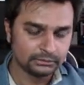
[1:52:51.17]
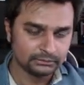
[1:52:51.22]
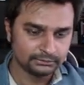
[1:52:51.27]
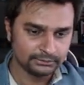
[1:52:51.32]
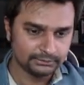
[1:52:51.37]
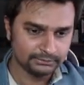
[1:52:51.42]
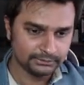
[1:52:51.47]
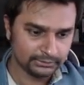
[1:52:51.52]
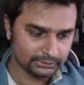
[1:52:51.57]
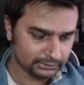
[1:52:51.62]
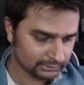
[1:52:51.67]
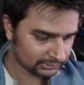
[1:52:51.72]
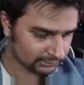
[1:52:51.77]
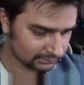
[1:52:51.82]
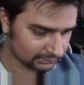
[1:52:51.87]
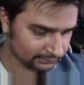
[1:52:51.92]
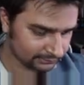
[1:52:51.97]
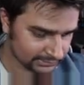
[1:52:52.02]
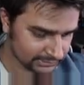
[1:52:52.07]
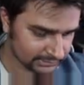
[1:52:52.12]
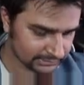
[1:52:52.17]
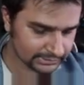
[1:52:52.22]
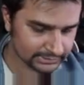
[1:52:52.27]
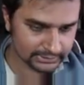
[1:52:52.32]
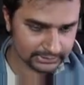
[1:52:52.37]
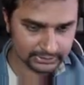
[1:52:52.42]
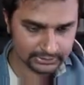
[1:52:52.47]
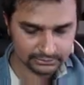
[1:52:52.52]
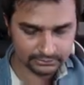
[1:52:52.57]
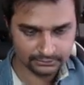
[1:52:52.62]
50 official
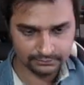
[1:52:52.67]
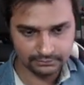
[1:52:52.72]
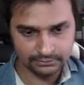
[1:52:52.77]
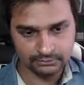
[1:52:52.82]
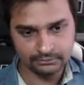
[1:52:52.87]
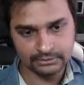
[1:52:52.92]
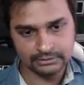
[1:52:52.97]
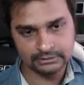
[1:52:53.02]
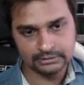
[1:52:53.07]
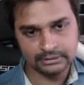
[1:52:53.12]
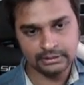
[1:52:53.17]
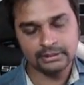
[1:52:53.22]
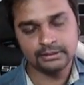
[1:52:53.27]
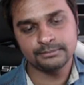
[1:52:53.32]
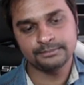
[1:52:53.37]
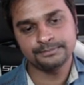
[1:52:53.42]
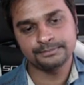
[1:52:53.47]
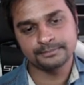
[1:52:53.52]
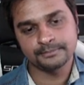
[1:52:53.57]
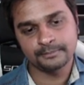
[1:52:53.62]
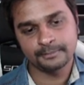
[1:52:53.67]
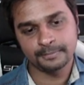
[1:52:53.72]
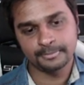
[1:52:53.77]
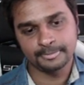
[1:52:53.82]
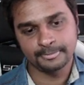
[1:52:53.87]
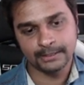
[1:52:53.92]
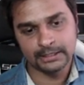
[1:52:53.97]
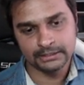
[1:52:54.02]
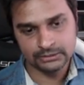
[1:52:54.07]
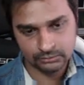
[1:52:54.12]
states of USA
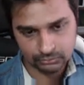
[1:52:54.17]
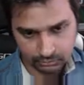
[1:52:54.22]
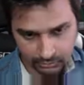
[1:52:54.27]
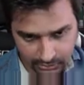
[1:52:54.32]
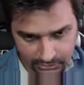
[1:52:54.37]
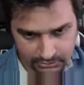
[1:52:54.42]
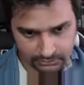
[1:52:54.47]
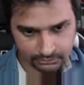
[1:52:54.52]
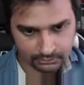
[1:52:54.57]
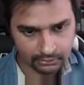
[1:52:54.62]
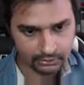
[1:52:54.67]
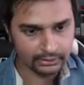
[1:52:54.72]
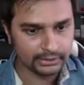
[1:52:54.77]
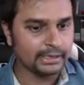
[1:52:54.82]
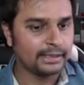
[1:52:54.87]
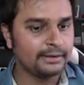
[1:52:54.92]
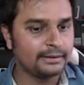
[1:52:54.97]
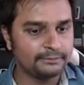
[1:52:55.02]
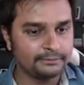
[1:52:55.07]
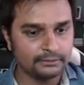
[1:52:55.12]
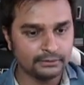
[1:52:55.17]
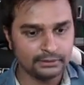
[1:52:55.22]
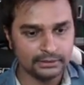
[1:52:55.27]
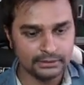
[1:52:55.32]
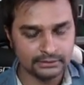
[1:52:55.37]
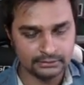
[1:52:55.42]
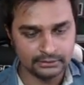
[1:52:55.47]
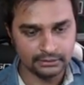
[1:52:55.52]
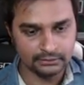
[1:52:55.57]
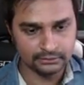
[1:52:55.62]
is one small
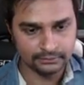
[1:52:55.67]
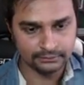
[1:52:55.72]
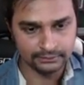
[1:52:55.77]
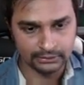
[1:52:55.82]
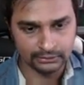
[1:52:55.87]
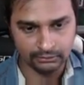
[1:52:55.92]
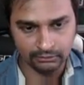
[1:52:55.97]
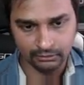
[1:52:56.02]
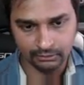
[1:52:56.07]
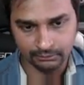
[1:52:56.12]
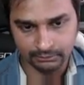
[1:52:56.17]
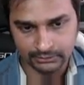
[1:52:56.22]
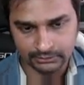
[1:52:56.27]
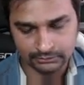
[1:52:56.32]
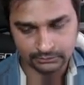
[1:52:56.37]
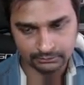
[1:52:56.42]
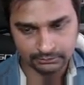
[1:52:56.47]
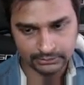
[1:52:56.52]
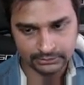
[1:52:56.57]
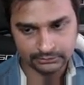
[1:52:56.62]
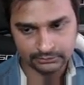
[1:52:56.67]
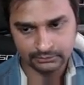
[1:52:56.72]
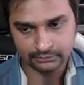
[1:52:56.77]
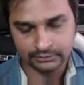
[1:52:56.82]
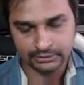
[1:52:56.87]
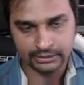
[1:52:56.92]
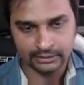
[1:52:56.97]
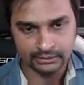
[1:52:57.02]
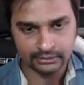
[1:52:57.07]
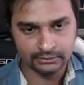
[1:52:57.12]
California size of an economy. So please
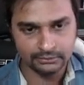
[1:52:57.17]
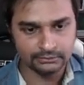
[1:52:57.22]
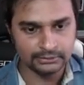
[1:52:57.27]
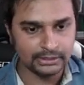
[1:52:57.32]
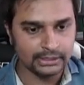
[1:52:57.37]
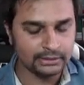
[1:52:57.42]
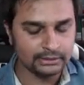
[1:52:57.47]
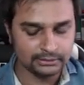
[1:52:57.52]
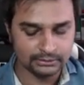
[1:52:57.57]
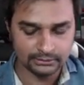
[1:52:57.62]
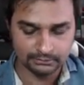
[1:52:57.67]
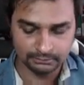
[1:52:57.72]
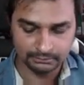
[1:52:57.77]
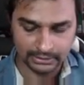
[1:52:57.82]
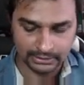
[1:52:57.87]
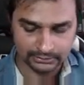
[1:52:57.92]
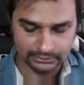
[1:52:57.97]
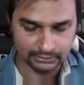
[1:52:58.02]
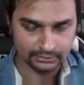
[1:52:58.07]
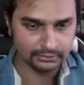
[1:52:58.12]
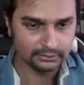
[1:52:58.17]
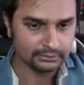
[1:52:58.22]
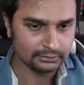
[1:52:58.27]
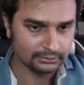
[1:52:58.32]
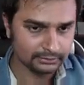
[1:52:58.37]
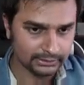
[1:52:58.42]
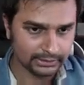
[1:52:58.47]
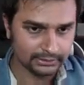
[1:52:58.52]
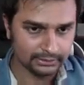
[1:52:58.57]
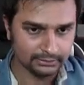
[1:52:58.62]
don't get into that battle,
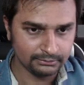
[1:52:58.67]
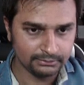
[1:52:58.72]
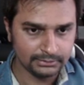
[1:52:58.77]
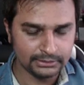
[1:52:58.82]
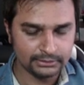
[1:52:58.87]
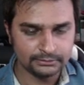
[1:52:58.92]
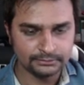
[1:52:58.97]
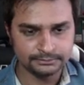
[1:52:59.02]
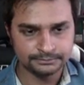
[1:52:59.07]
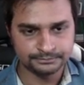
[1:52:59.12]
that debate.